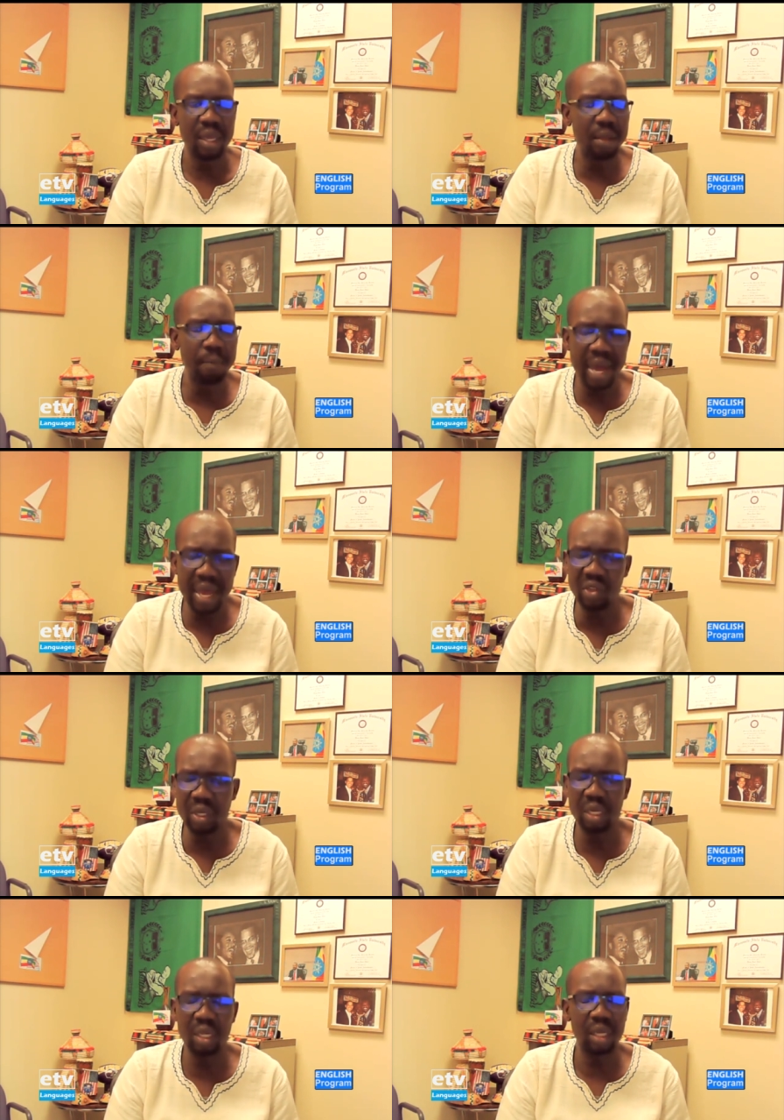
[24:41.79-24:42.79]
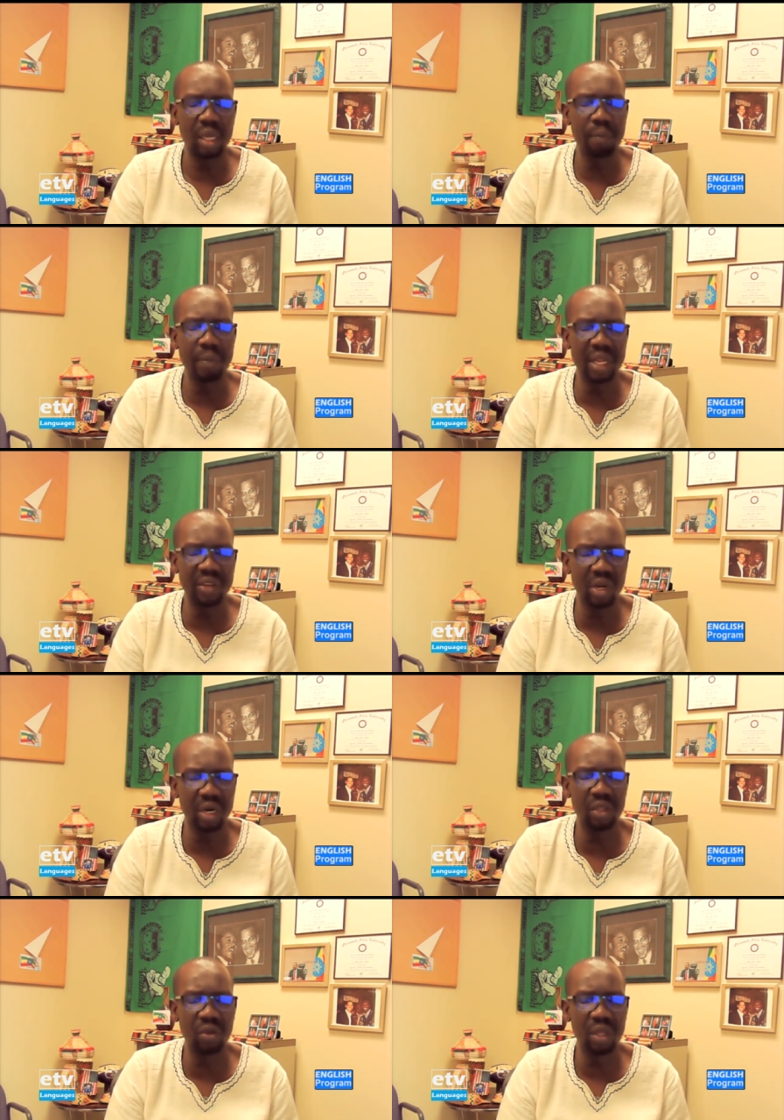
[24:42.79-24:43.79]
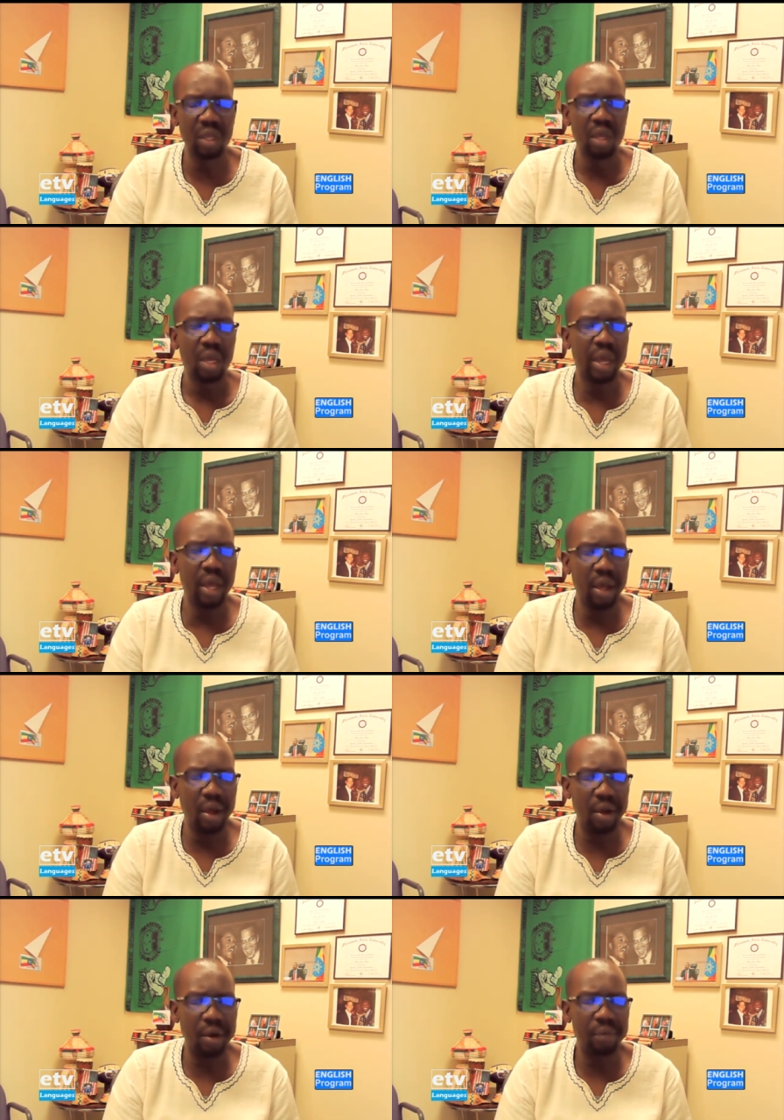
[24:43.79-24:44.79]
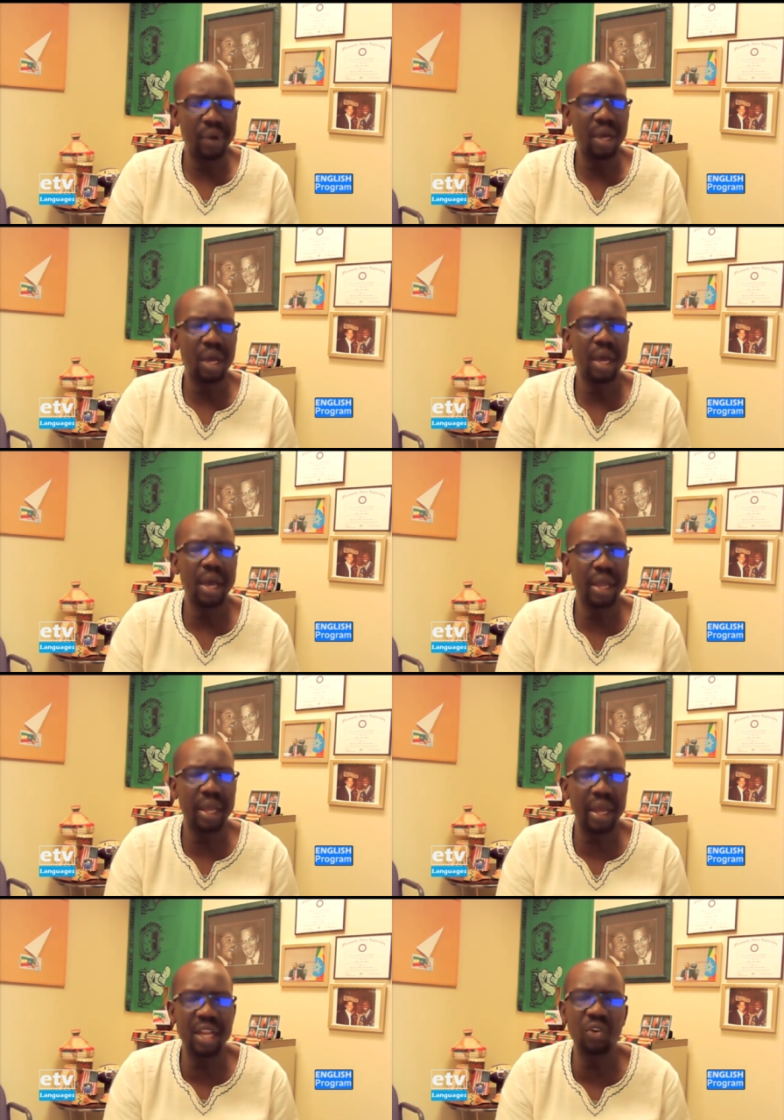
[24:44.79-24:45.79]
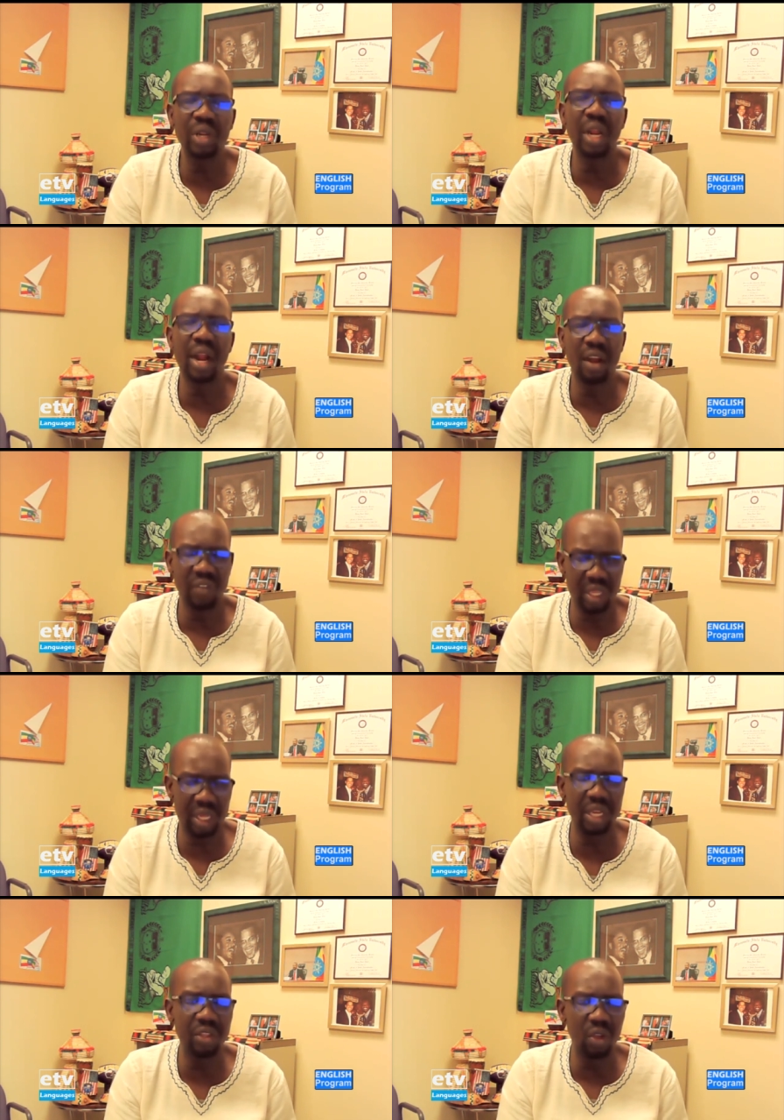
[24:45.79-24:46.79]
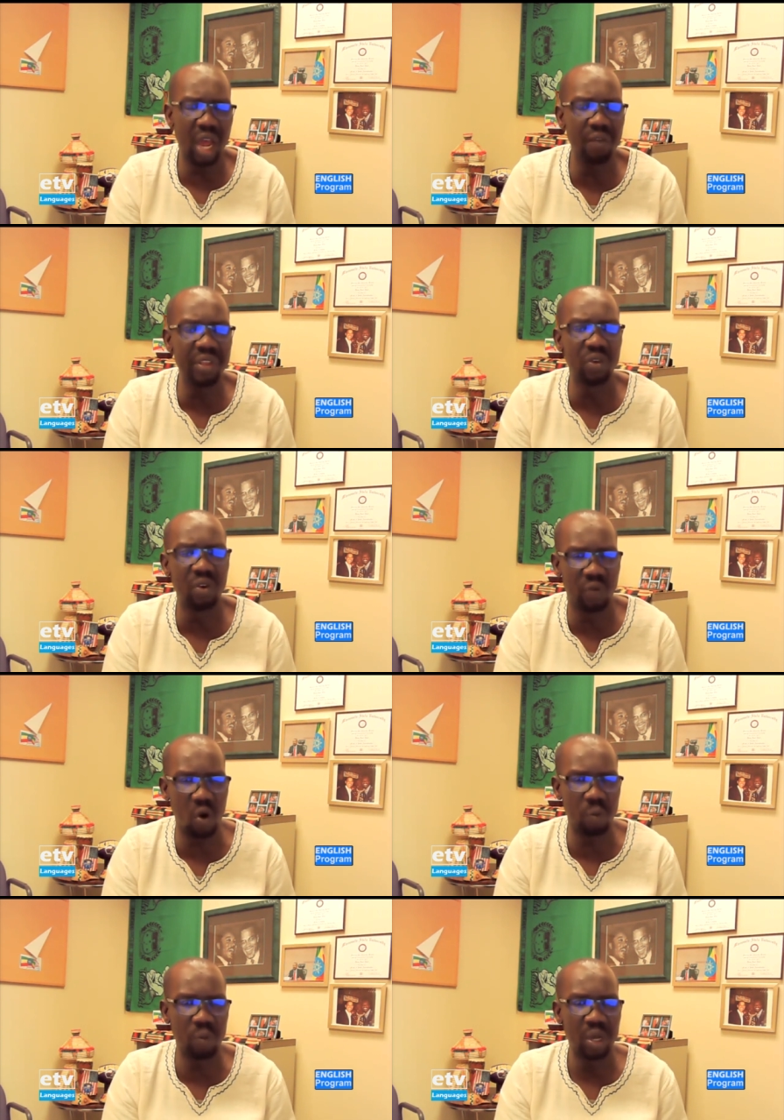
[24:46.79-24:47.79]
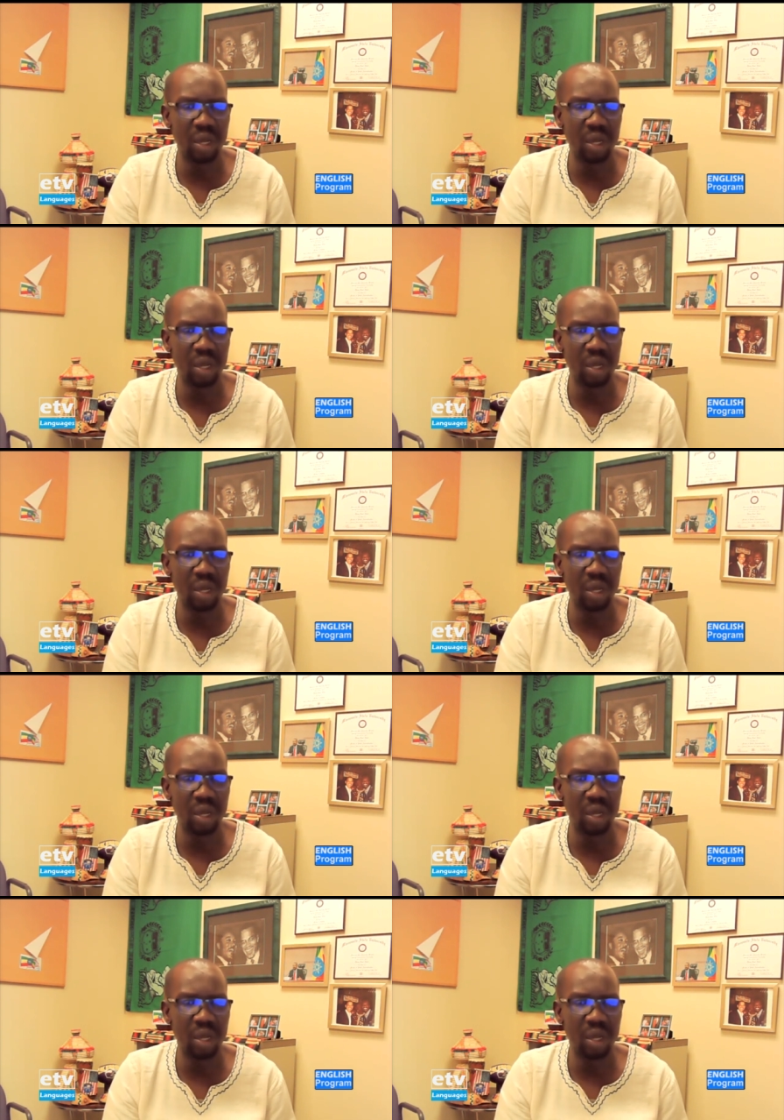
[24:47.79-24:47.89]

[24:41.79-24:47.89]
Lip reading: Imagine a military, a country army in an army uniform